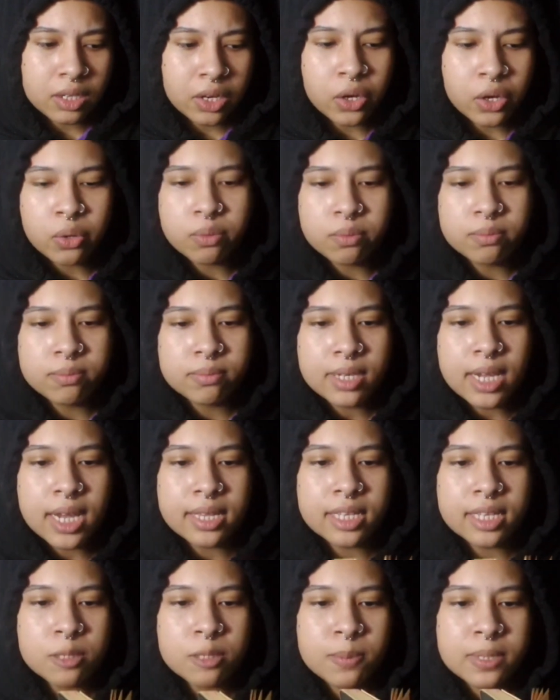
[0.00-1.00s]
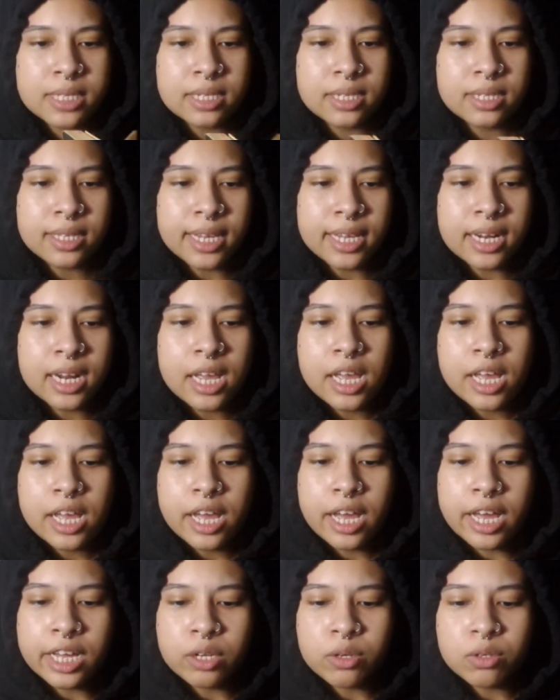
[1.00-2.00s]
oh yeah, that's basically it.
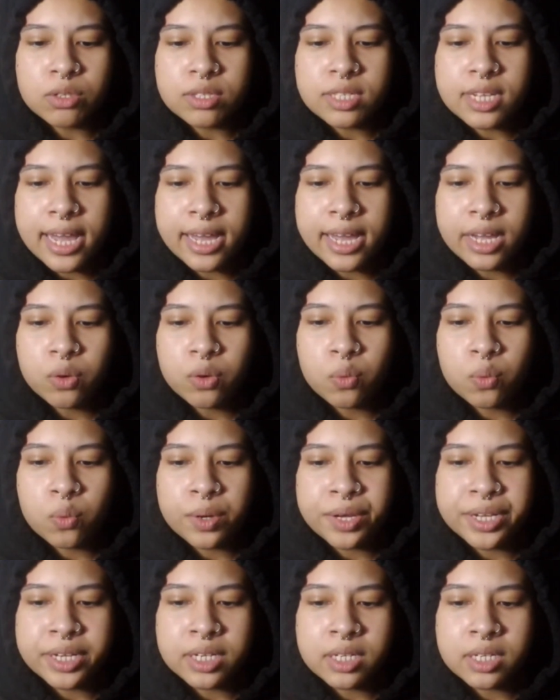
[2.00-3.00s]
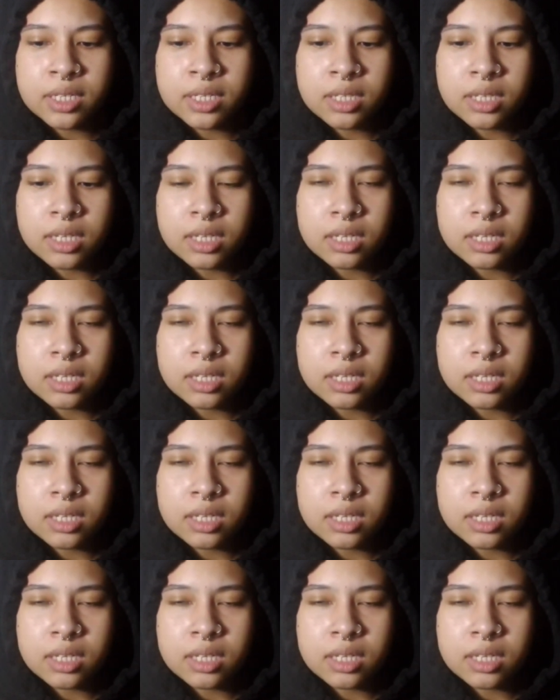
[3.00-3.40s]
I also tag one